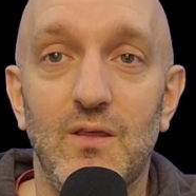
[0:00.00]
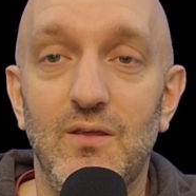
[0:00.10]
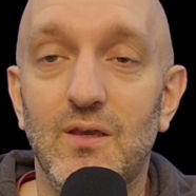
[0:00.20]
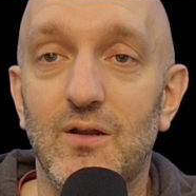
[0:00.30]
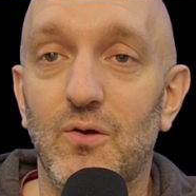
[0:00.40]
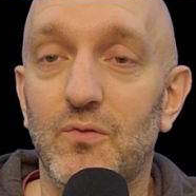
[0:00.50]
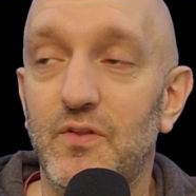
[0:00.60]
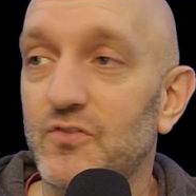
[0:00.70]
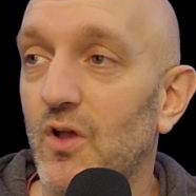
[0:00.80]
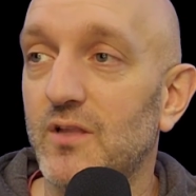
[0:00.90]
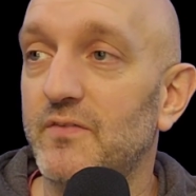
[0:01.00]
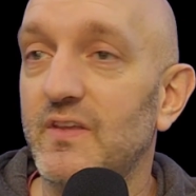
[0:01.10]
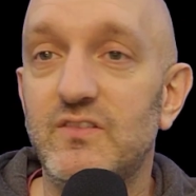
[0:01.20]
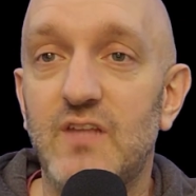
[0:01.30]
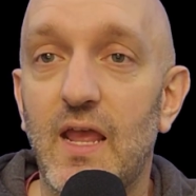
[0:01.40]
there's all of
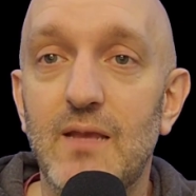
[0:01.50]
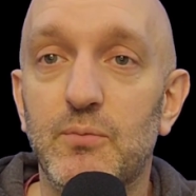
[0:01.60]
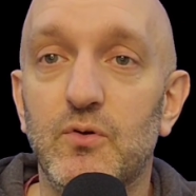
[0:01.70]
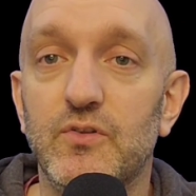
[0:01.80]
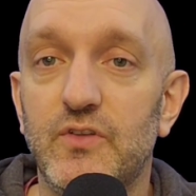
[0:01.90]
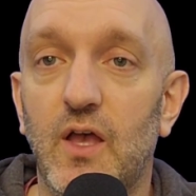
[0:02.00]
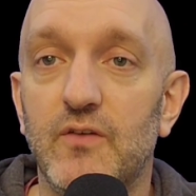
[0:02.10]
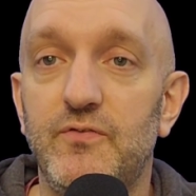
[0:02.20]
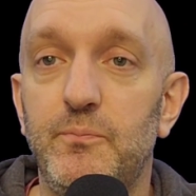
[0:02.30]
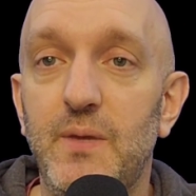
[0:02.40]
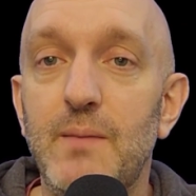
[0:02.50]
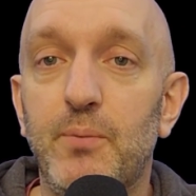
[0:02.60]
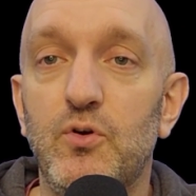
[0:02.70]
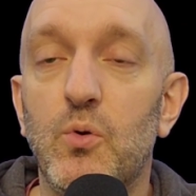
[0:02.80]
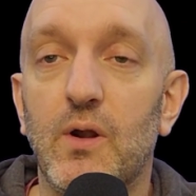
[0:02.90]
these tables of
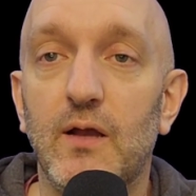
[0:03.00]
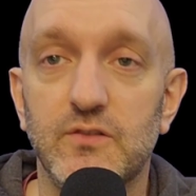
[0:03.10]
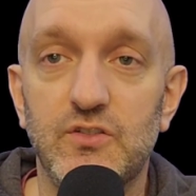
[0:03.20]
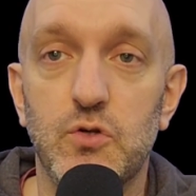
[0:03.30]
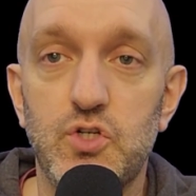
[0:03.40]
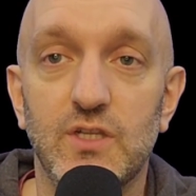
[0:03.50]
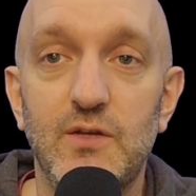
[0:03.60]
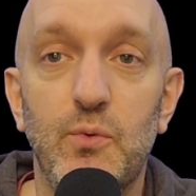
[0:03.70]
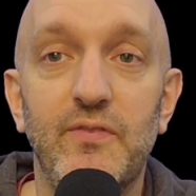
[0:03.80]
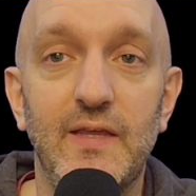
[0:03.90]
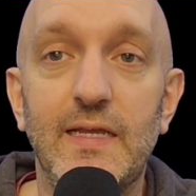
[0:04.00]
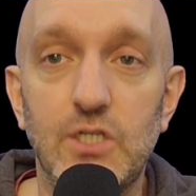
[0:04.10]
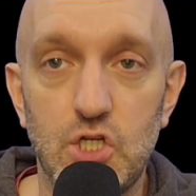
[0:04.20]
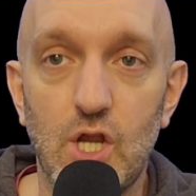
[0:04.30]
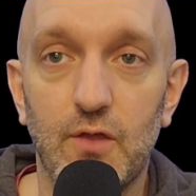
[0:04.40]
people who are out socially with
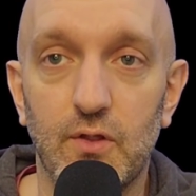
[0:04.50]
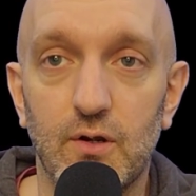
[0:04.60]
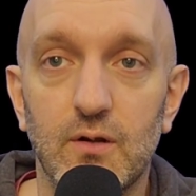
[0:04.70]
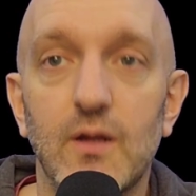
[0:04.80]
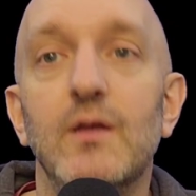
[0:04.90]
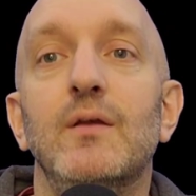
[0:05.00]
each other